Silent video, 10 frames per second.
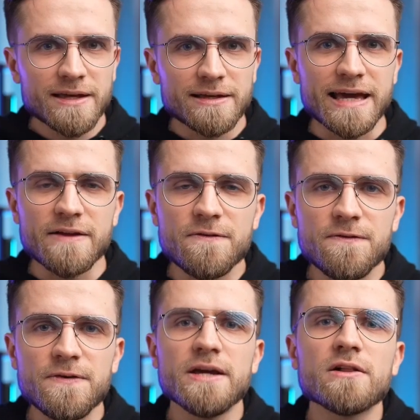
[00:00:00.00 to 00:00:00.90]
get a
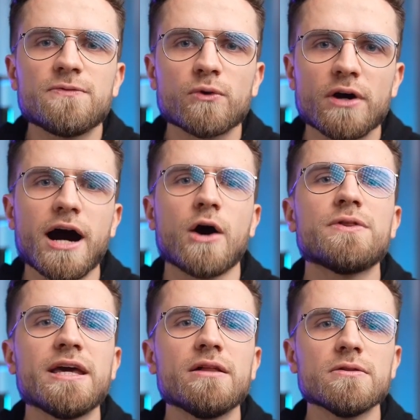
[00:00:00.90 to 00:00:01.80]
feel for
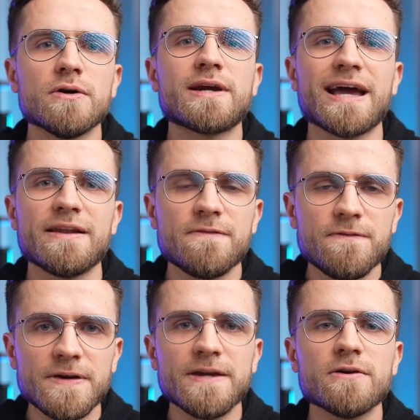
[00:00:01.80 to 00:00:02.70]
how they look and
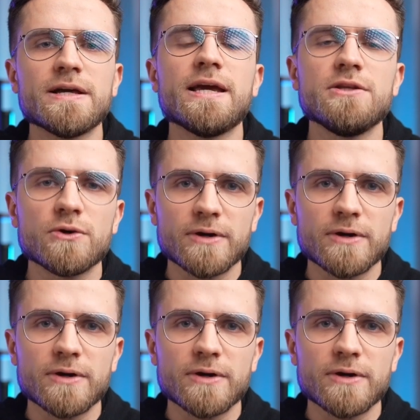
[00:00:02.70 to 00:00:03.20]
feel in your